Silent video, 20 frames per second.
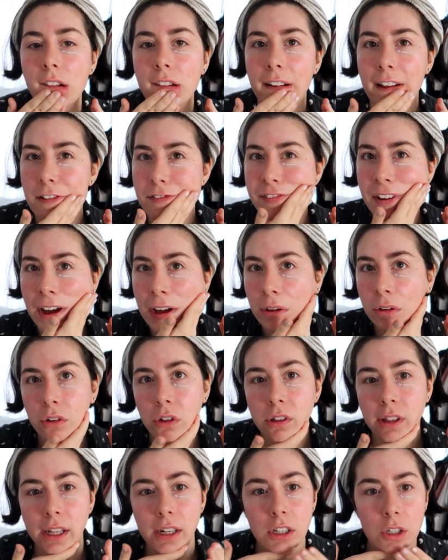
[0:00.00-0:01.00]
And I
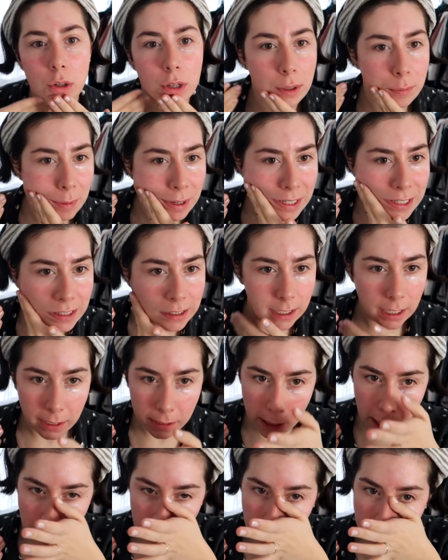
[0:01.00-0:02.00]
found that doing my
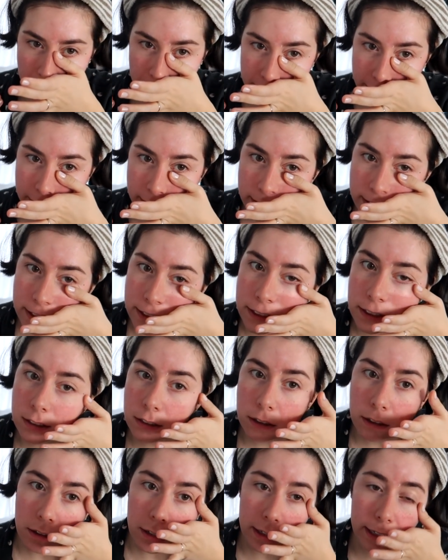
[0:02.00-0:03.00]
skincare like this
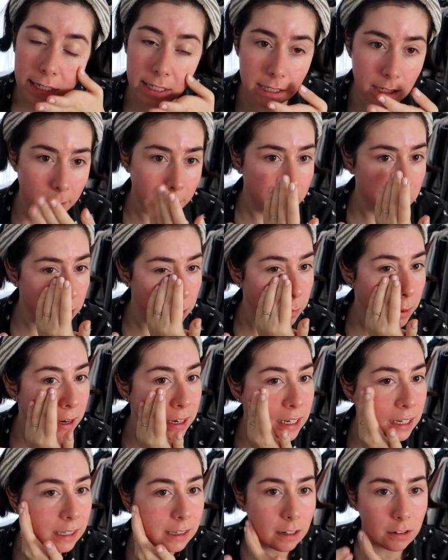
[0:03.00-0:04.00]
leading up to the
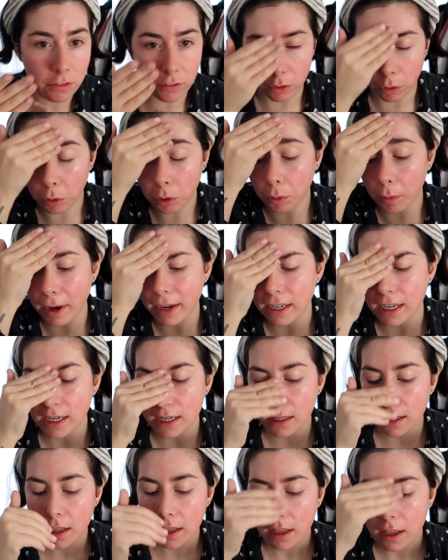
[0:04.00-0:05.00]
wedding and then for the
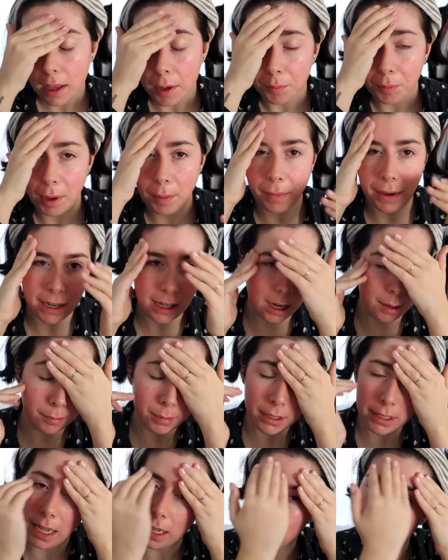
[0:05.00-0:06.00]
wedding, my
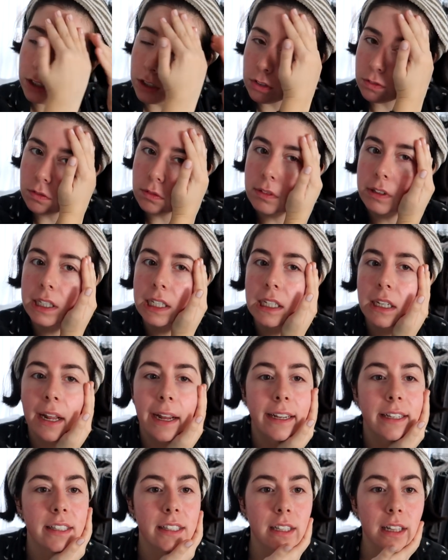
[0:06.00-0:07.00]
makeup sat just really
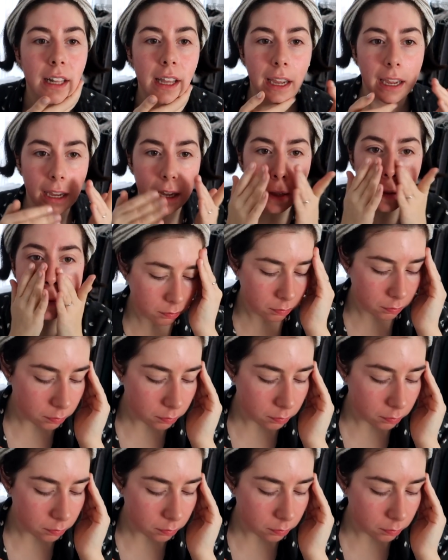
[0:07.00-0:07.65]
nicely.